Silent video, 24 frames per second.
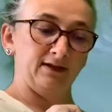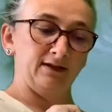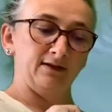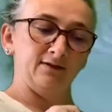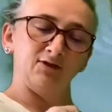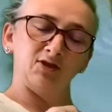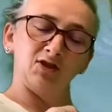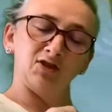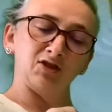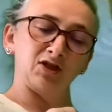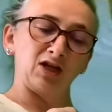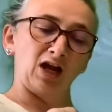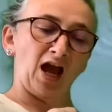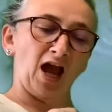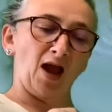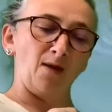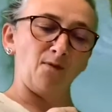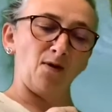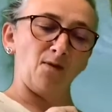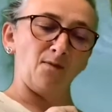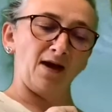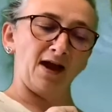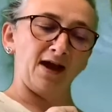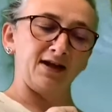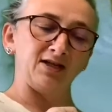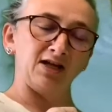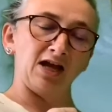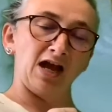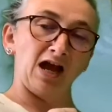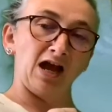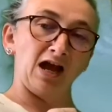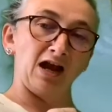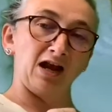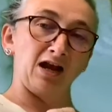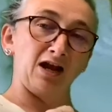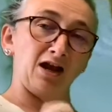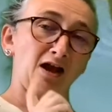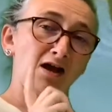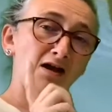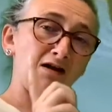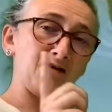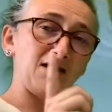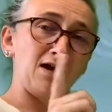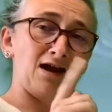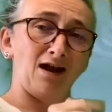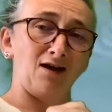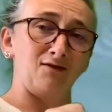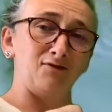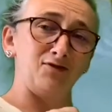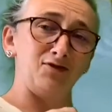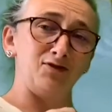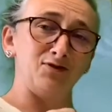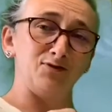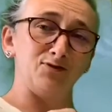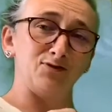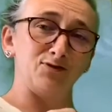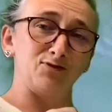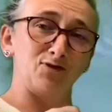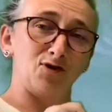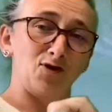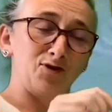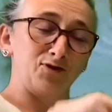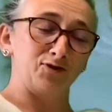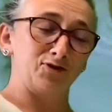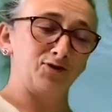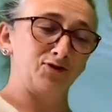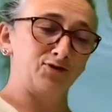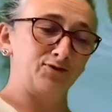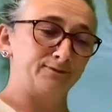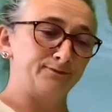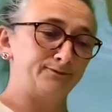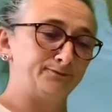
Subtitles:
Just climb on my tail and I'll carry you across.